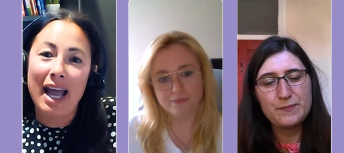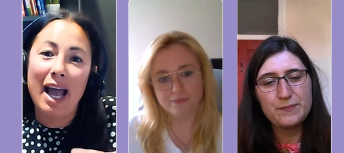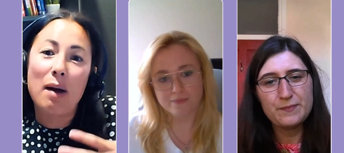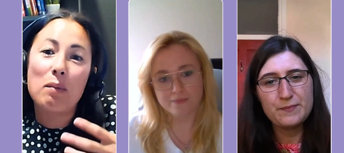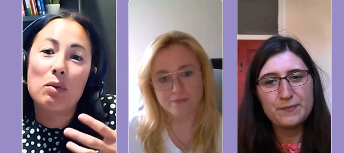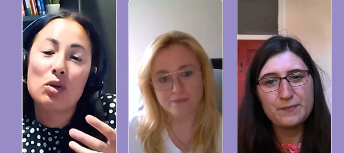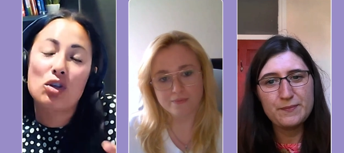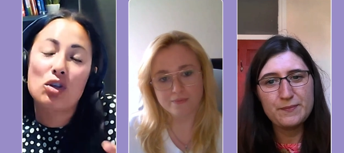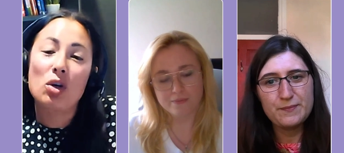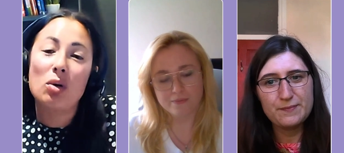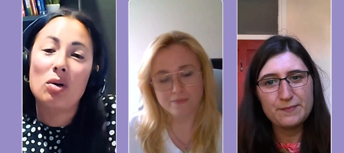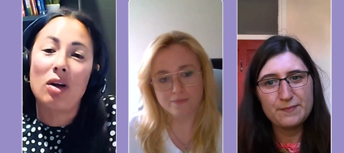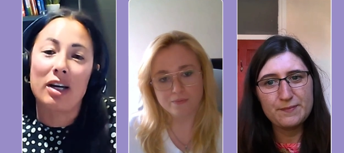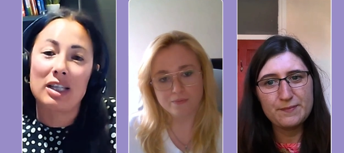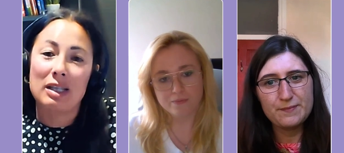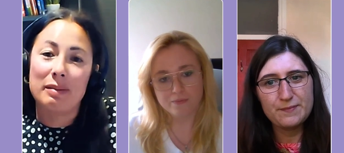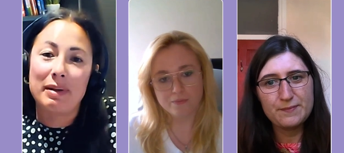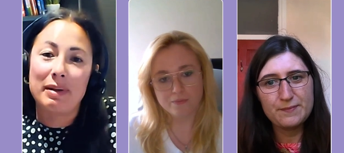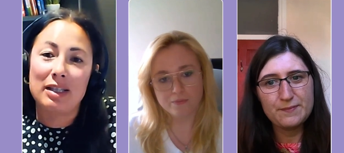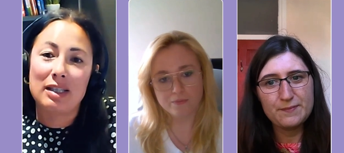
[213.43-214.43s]
Speaker 1: how would you
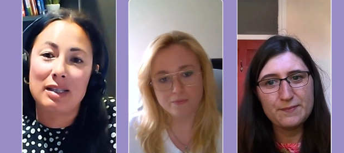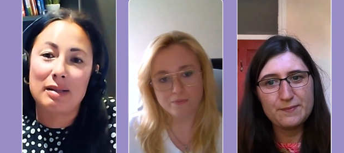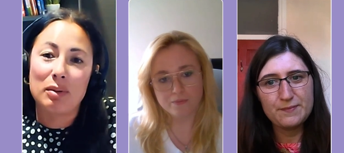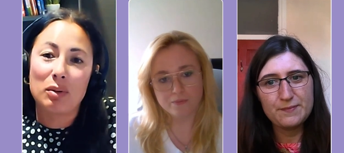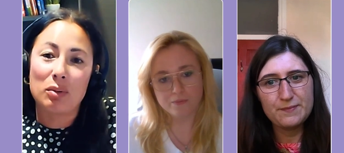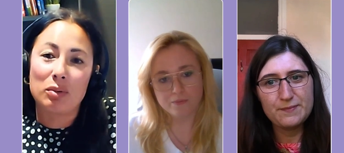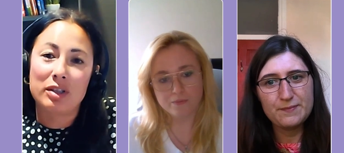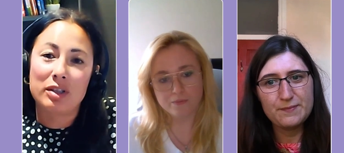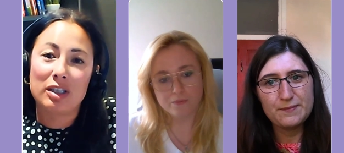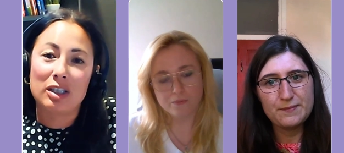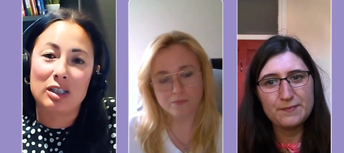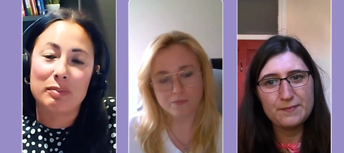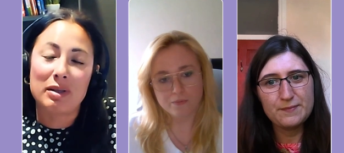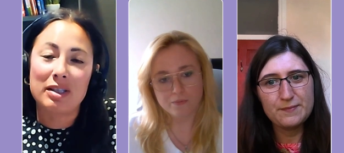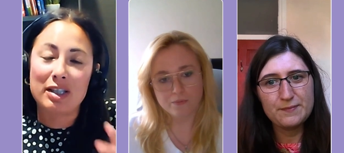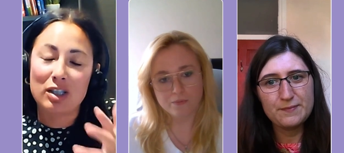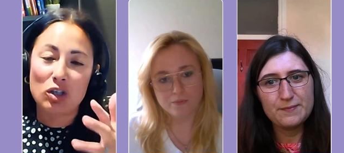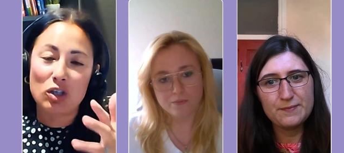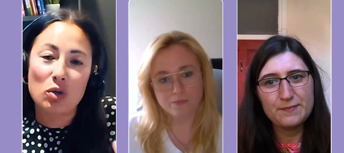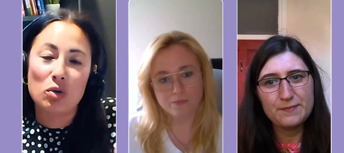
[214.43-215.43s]
like to be supported? I
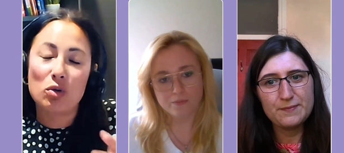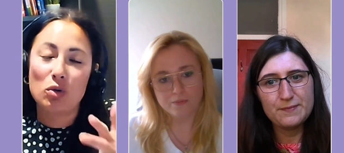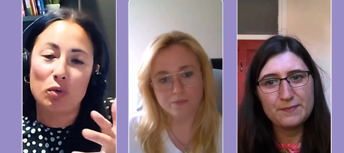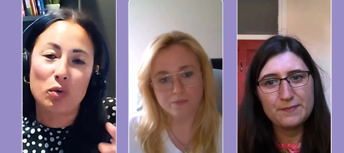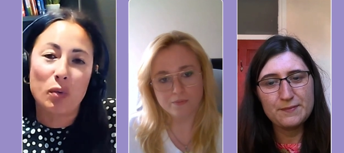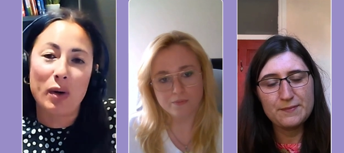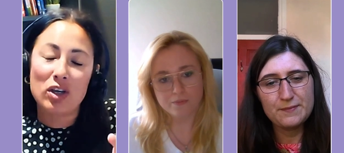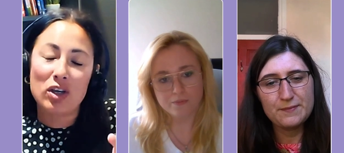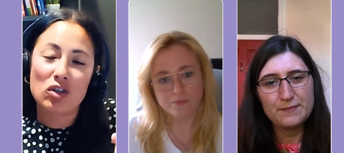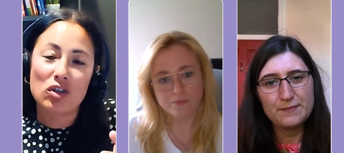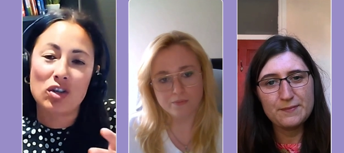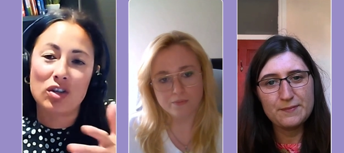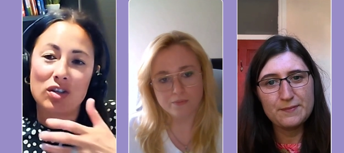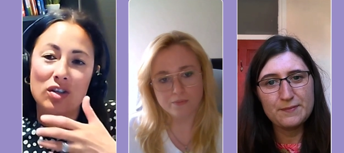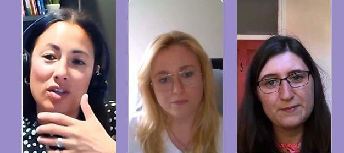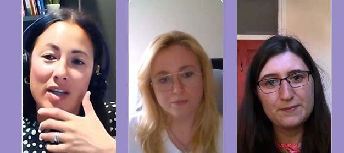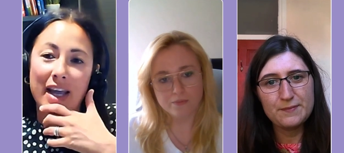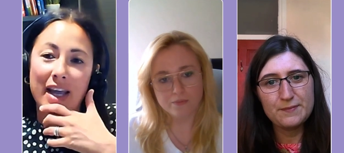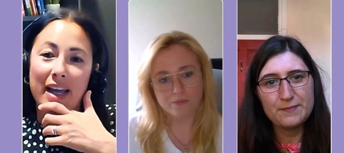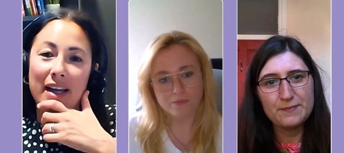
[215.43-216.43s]
suppose there's two sort of
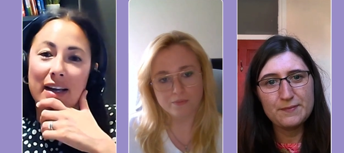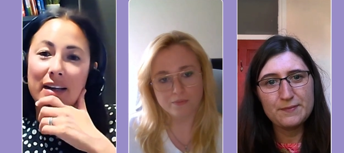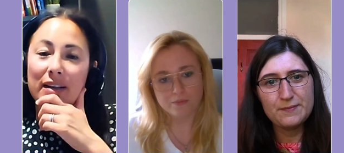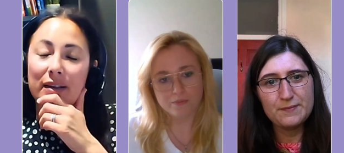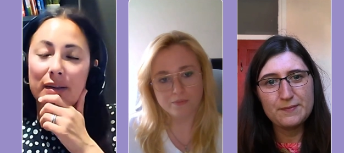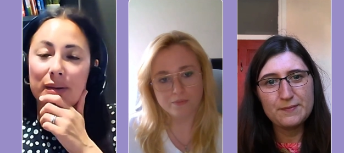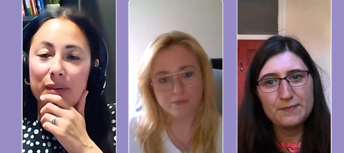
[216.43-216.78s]
questions there.